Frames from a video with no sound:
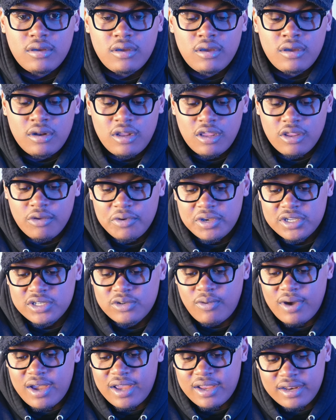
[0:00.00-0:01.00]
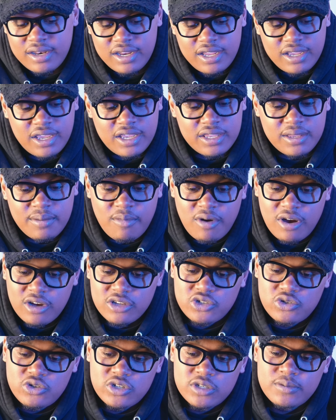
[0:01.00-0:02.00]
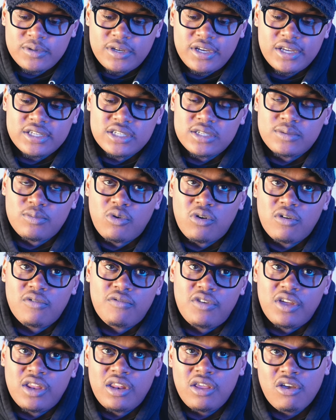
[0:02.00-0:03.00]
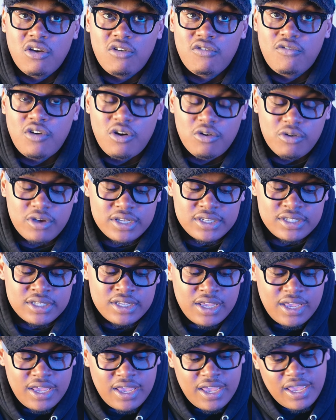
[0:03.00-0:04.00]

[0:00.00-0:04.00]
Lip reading: Another reason why I didn't get the Mark II is because it's more video focused,